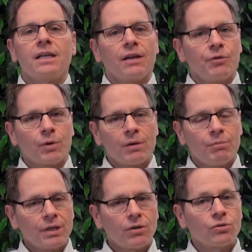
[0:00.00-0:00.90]
if you want
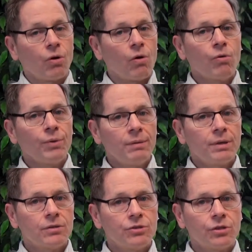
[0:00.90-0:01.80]
to build or
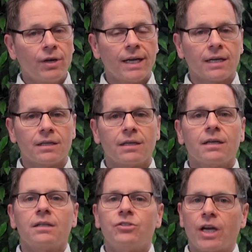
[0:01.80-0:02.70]
rebuild your credit,
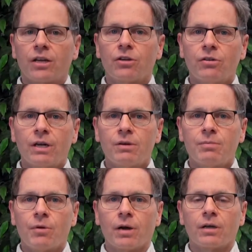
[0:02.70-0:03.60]
check your credit
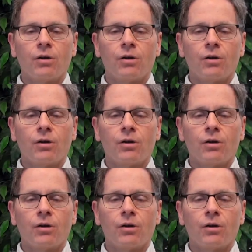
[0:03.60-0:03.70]
report.